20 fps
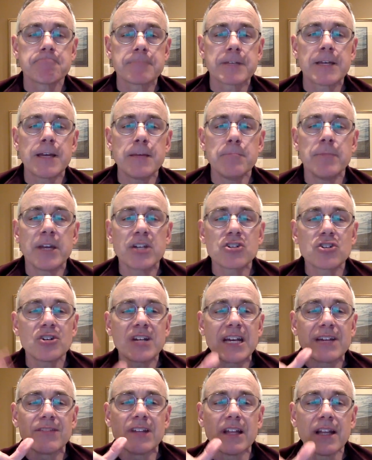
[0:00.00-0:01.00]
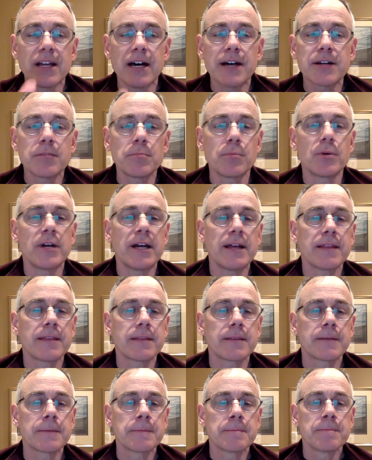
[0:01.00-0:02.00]
Okay, make sure you have a lot of
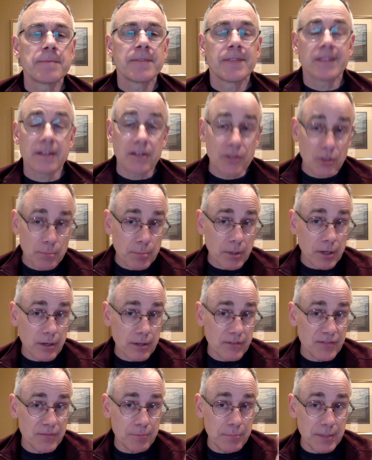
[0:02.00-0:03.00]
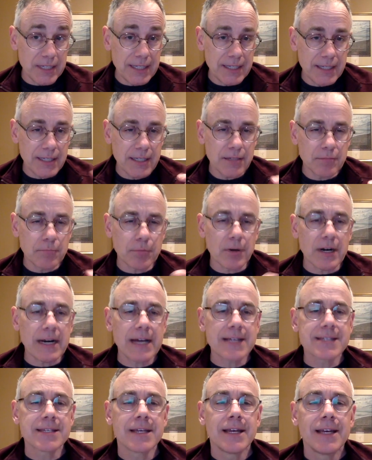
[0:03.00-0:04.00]
breath, the other part of B in
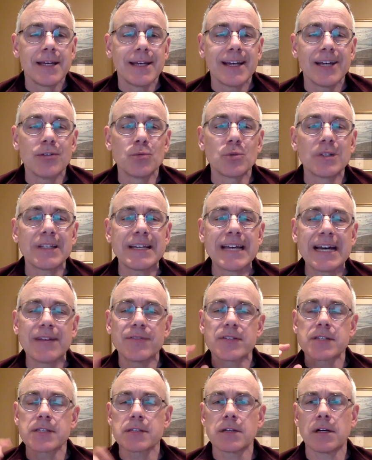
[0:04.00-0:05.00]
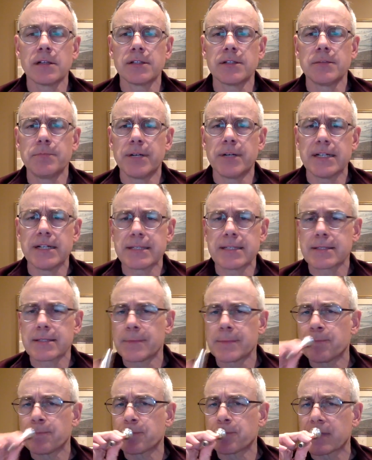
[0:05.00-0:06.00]
brass, and really have a solid buzz.
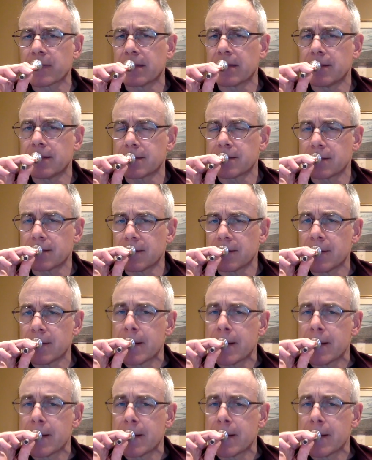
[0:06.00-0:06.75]
Listen.